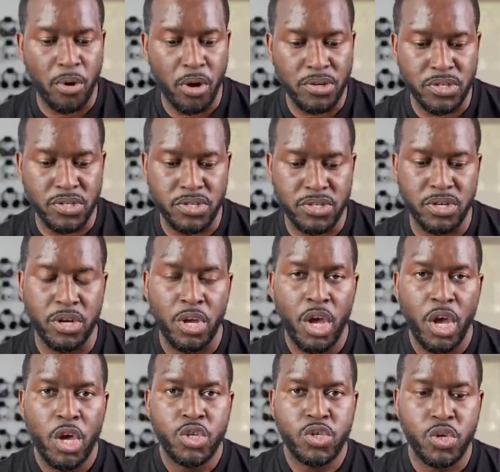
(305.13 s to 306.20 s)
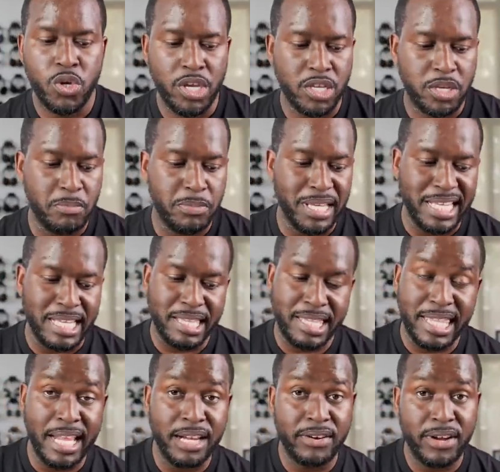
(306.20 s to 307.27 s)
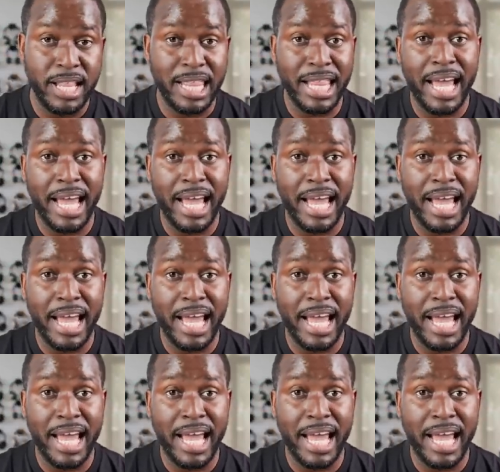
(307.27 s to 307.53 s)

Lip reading: processor so it could be thinner and